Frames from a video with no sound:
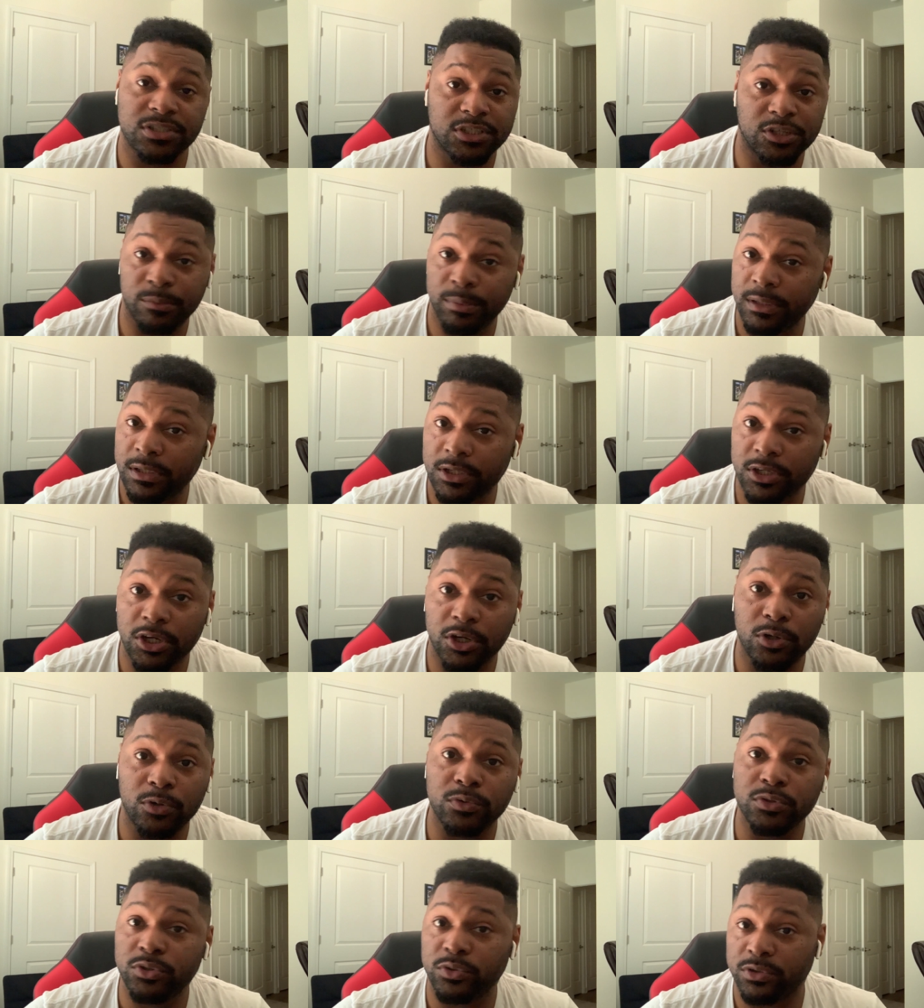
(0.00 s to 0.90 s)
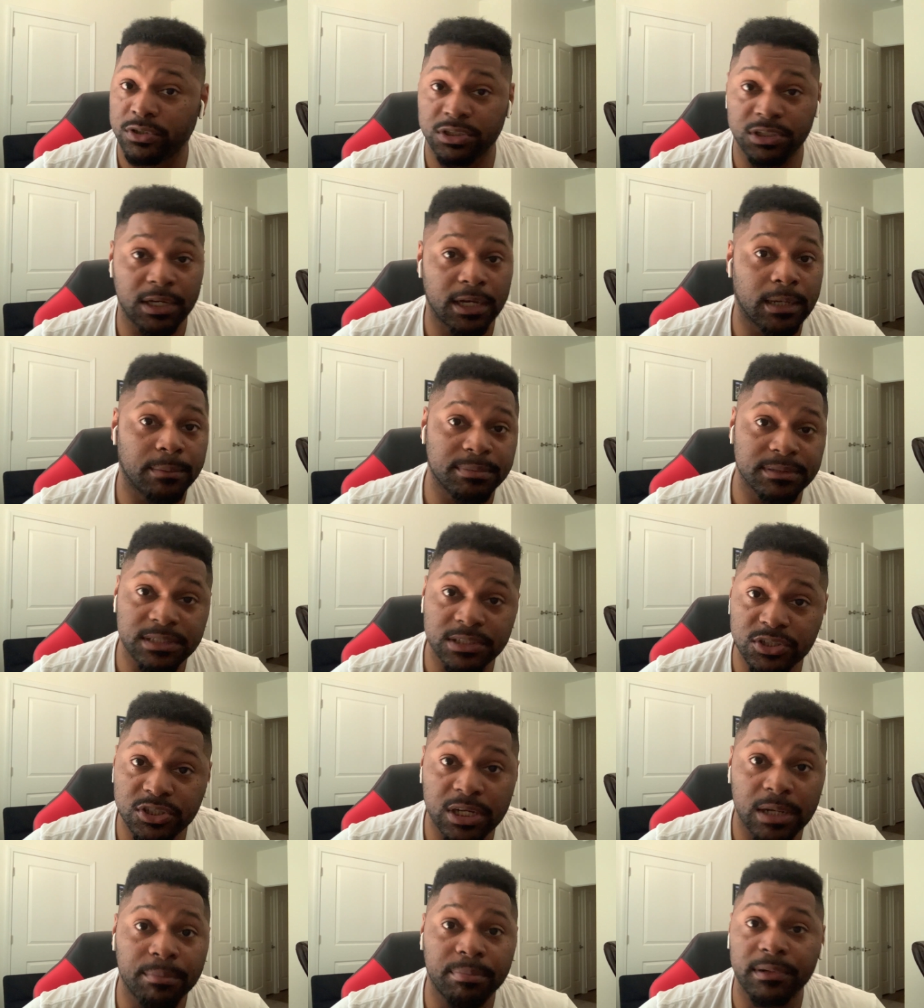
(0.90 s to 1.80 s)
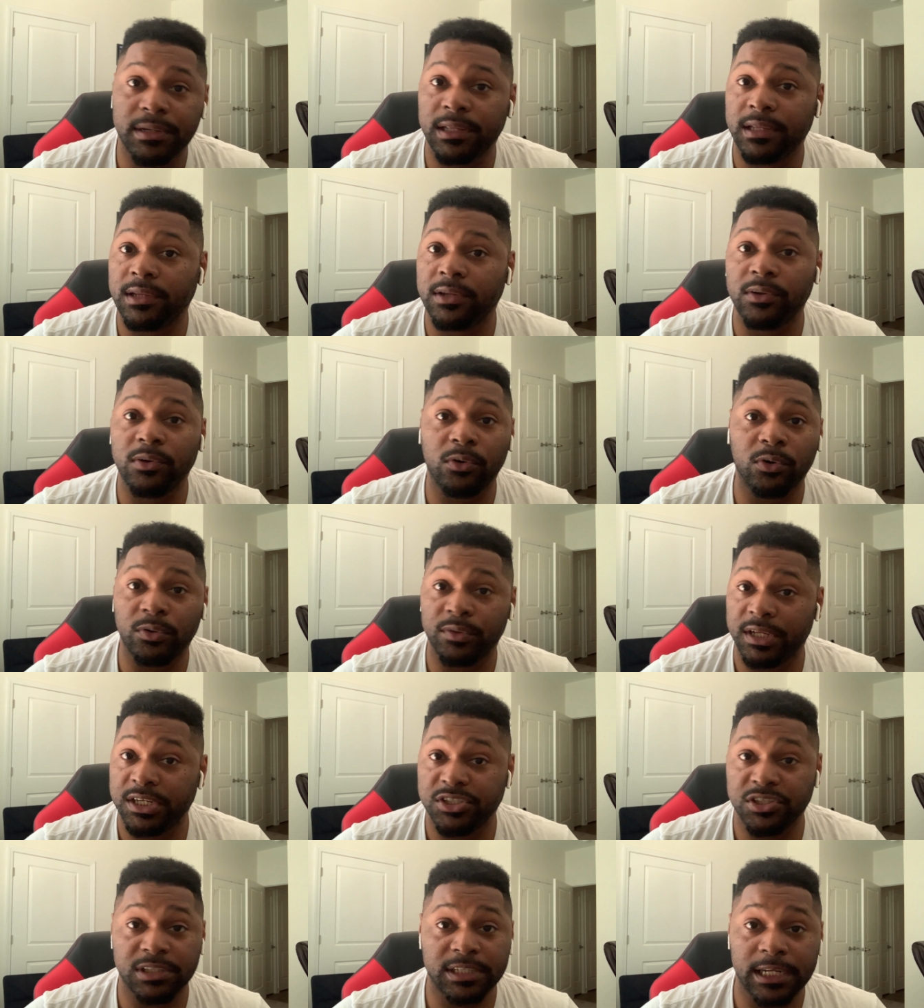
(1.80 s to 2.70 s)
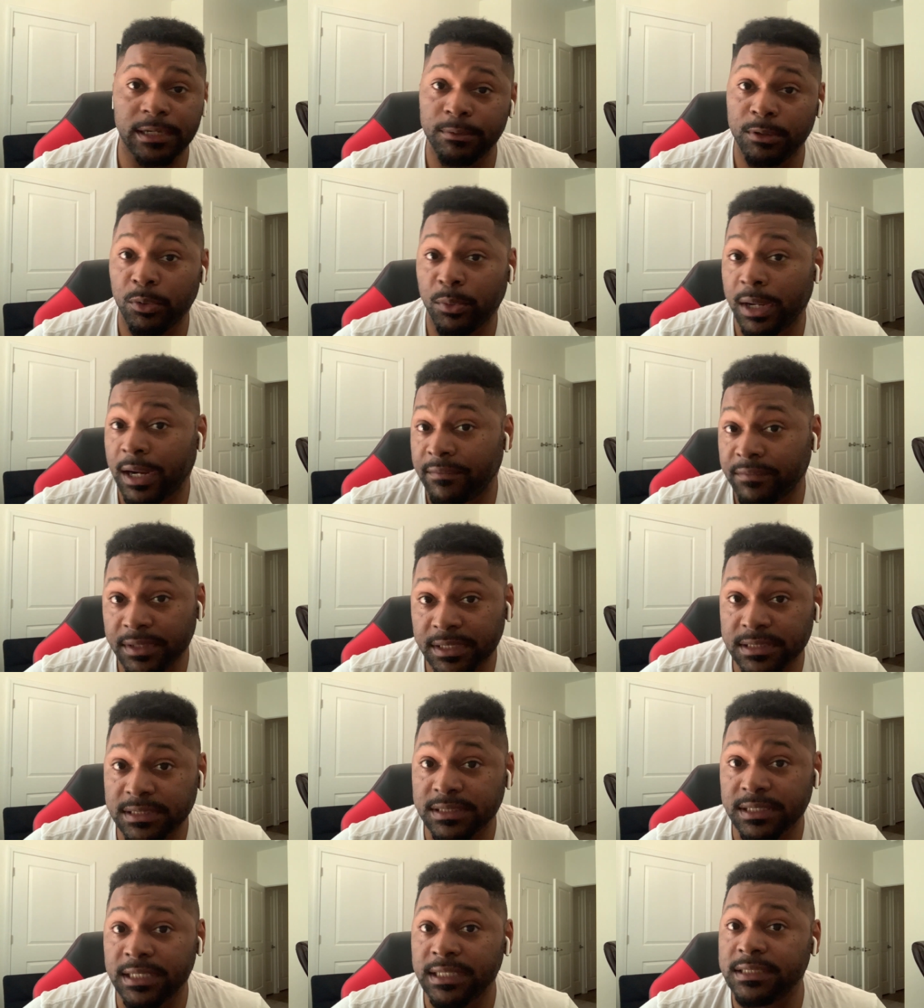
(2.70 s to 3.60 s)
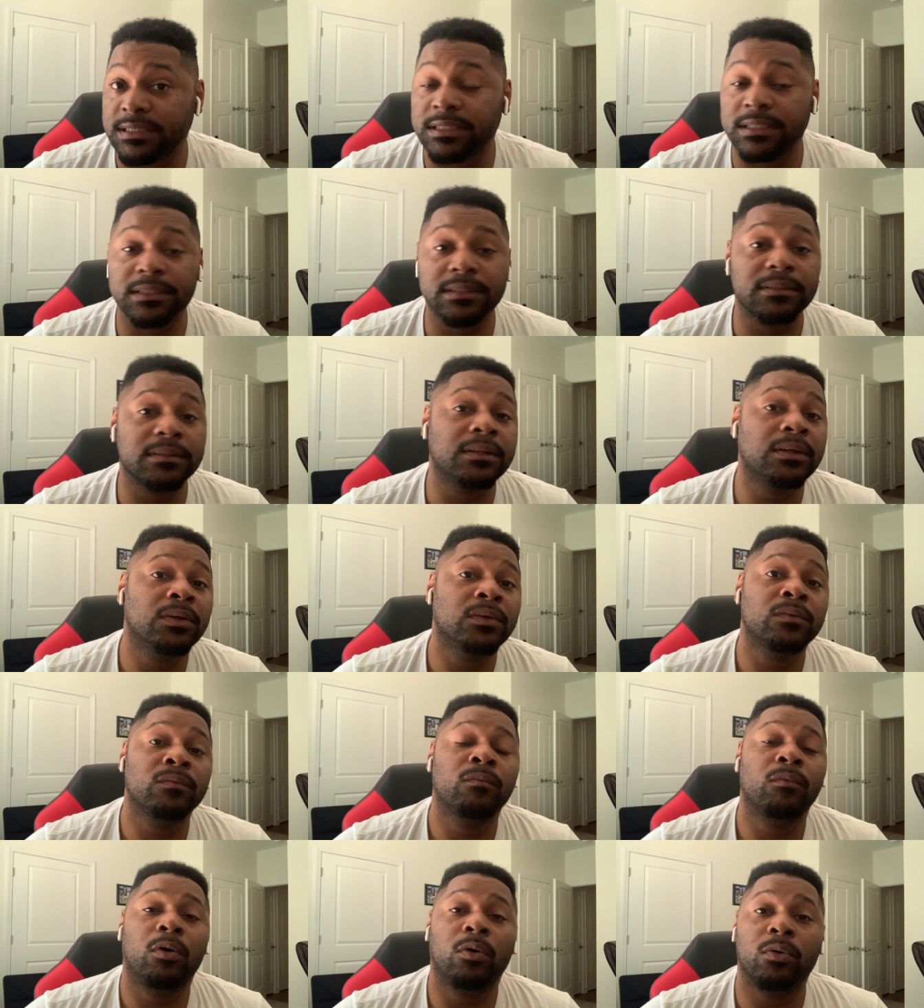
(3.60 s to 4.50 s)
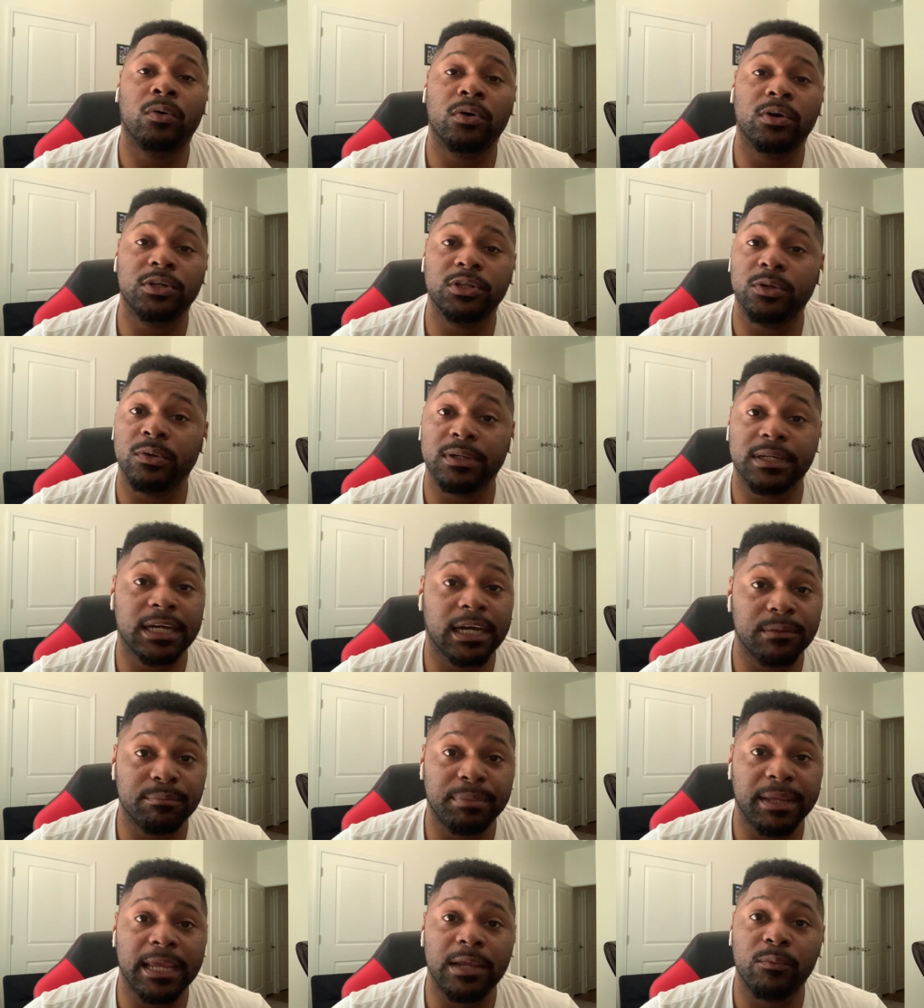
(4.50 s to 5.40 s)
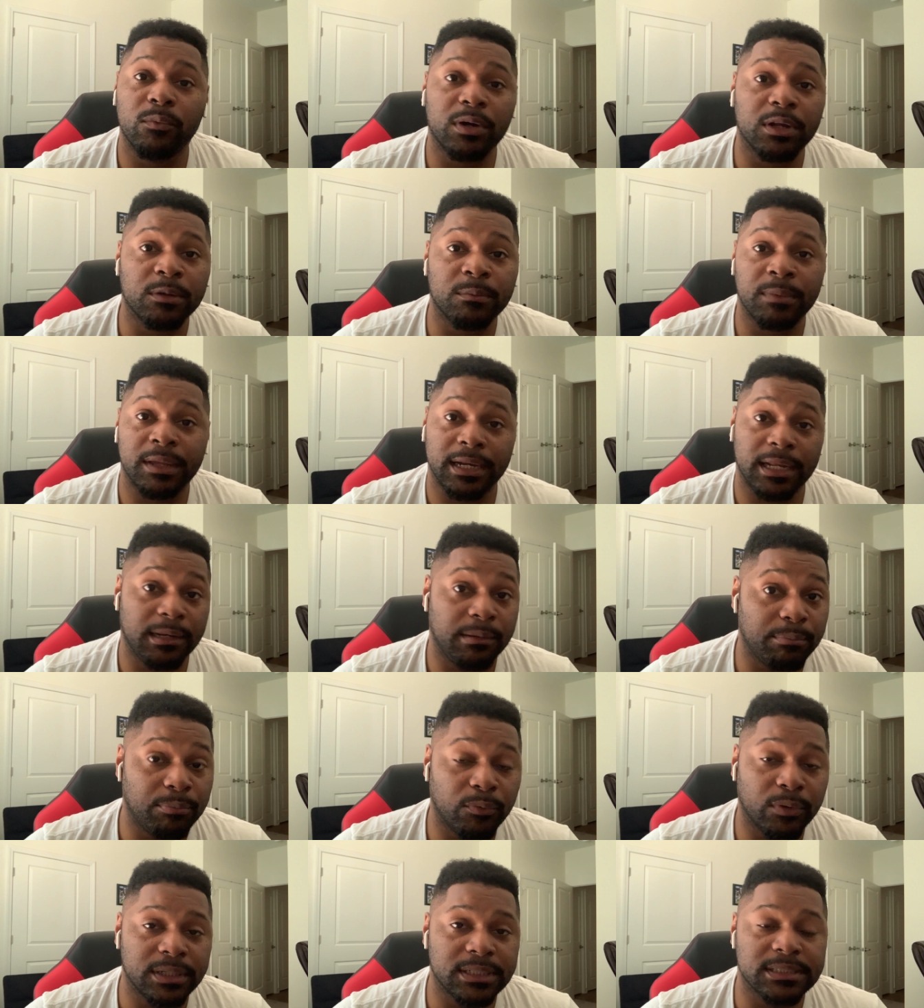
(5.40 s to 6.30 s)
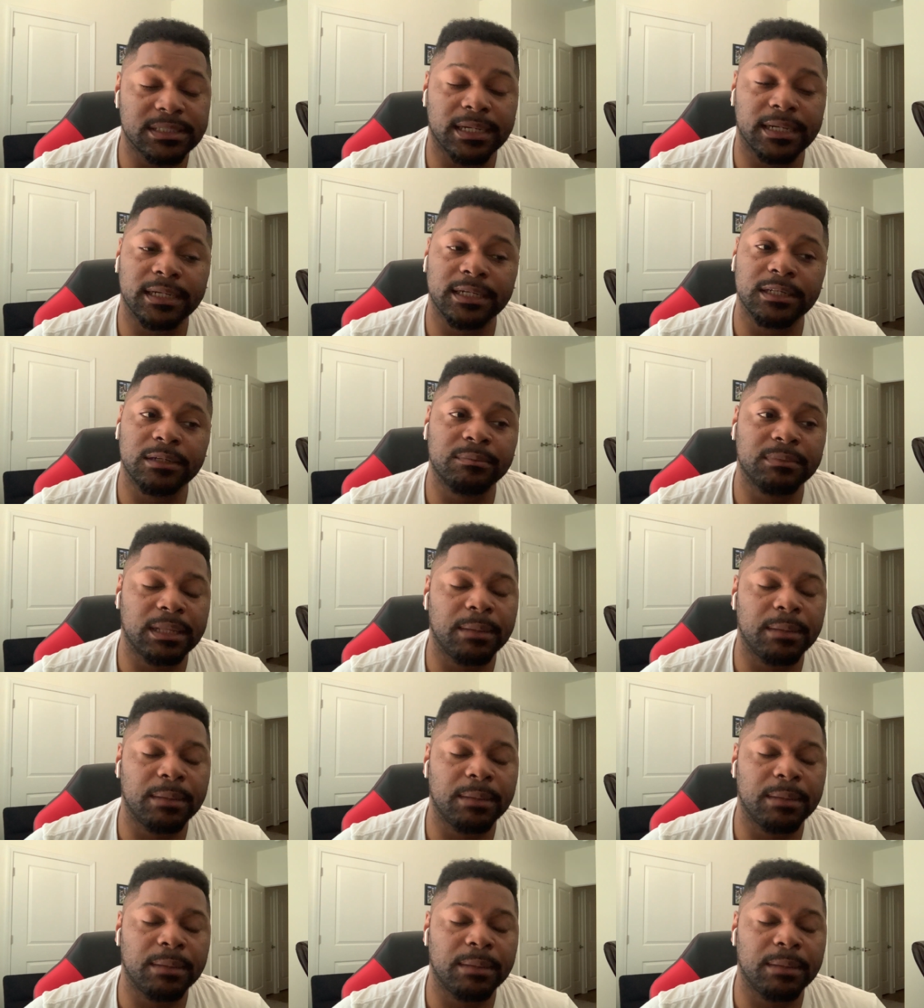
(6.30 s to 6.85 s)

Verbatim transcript: still be the coach or his job is in jeopardy or they should let him go after this season or, you know, cut bait with him at any point in time.